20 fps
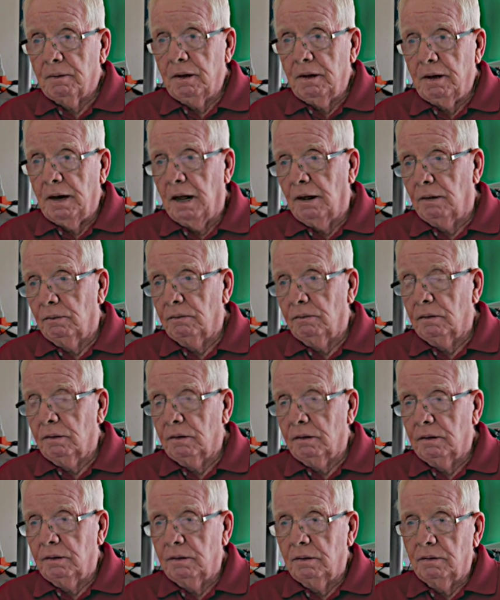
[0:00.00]

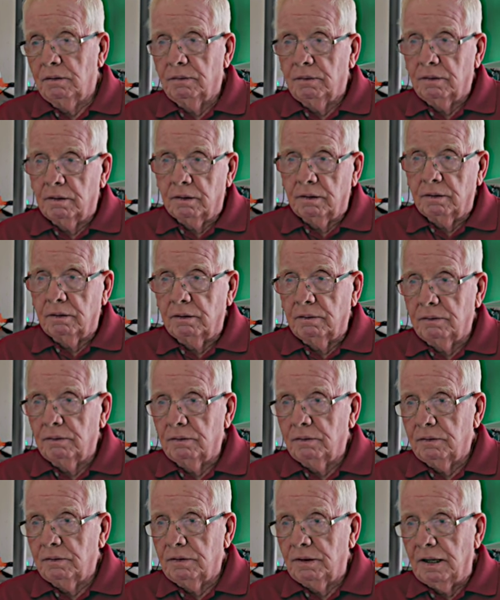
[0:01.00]
the
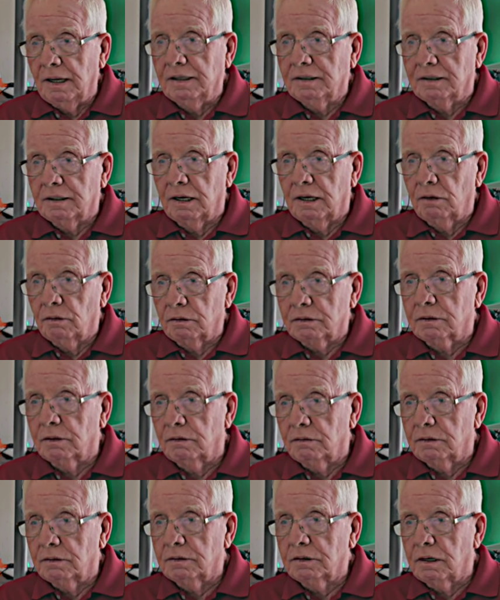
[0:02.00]
things I
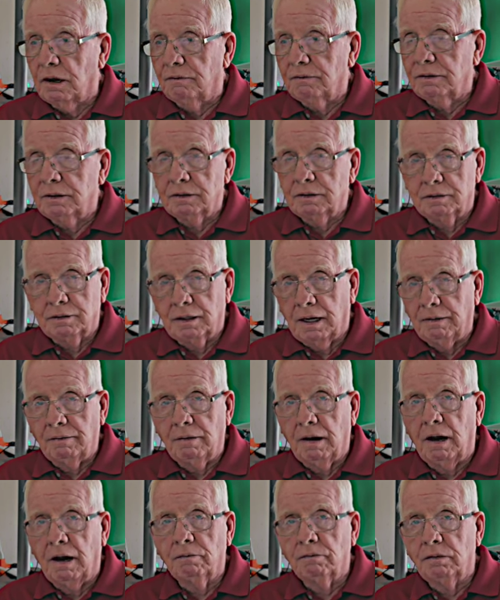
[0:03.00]
also discovered is
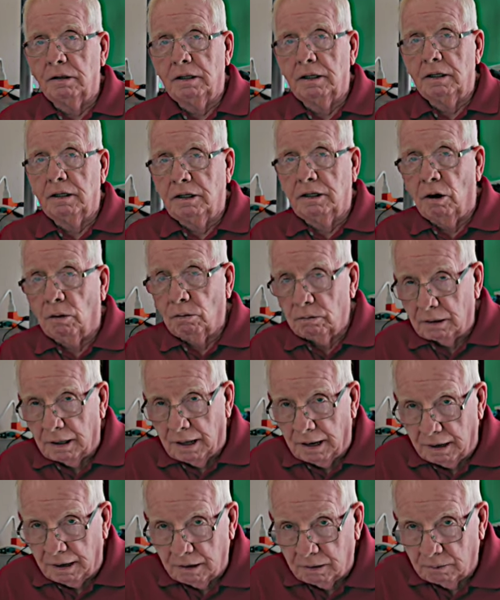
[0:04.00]
I really don't
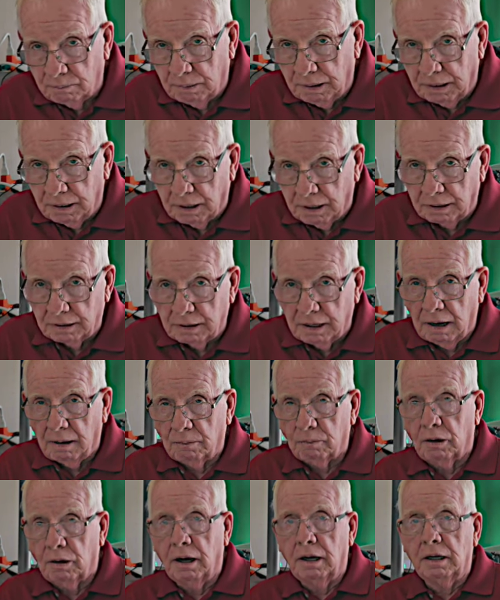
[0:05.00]
like being on
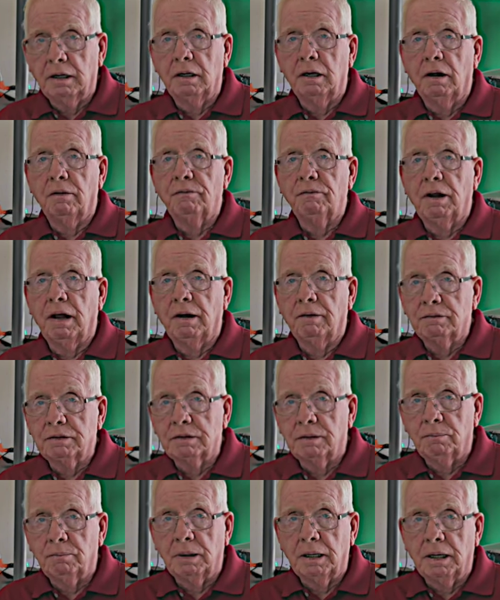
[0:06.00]
camera. I'd love to have
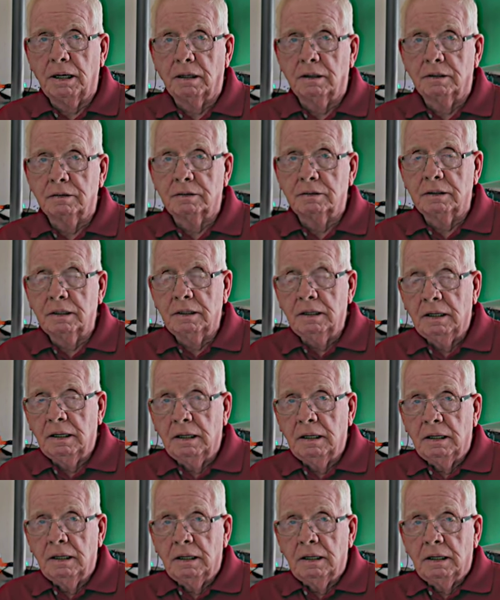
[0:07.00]
somebody else.
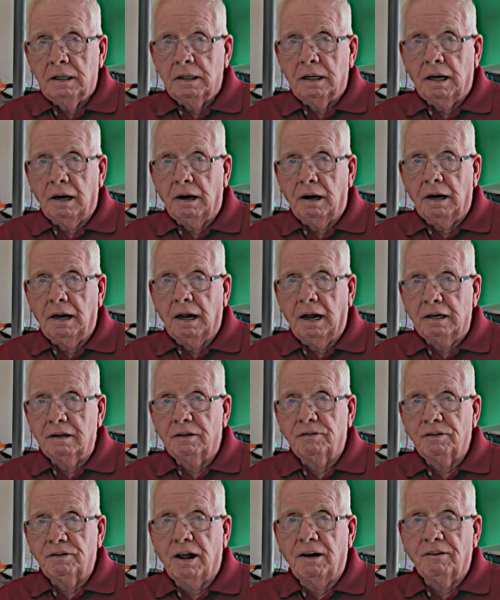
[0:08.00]
I'd
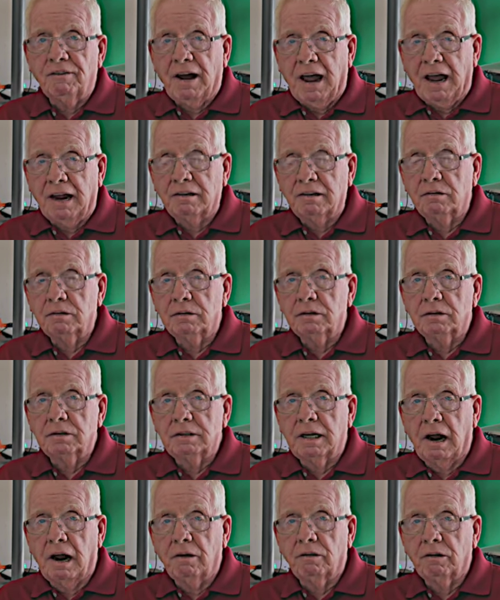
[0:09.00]
love to have
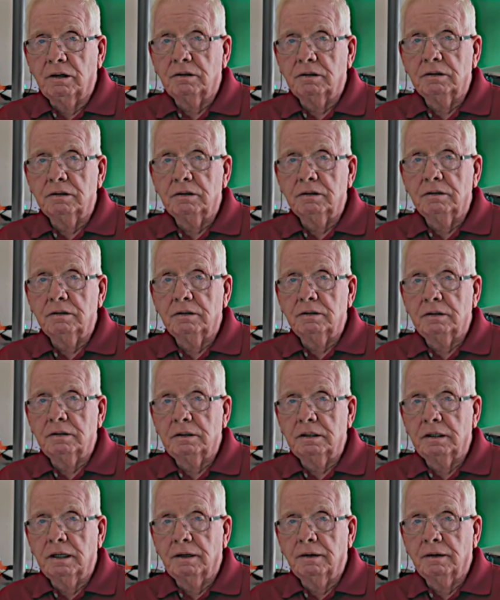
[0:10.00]
actors, characters,